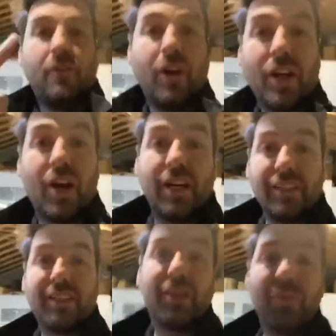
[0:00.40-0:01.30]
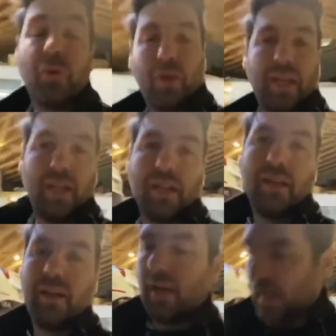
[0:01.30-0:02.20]
Right, guys, good morning.
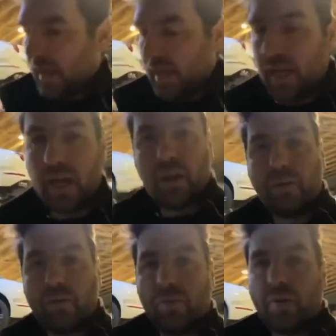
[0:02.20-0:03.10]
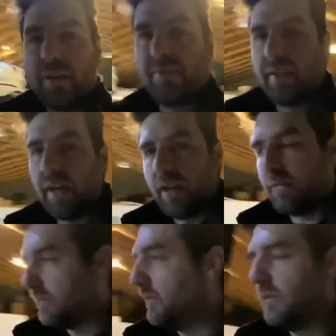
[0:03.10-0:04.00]
I hope you're all braving
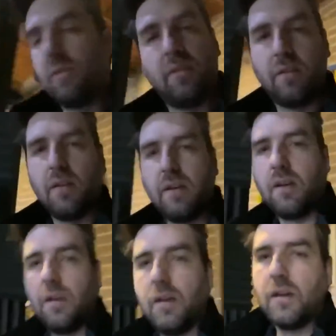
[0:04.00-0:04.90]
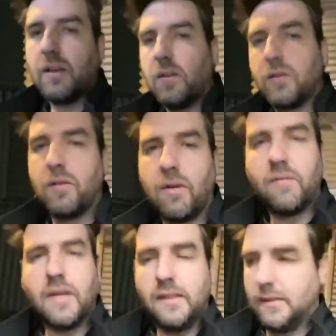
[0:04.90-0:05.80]
out El
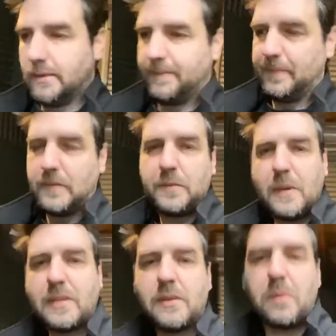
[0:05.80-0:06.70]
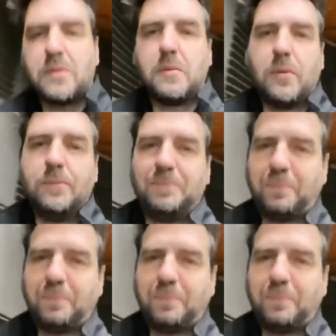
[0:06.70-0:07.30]
Corona as best as possible.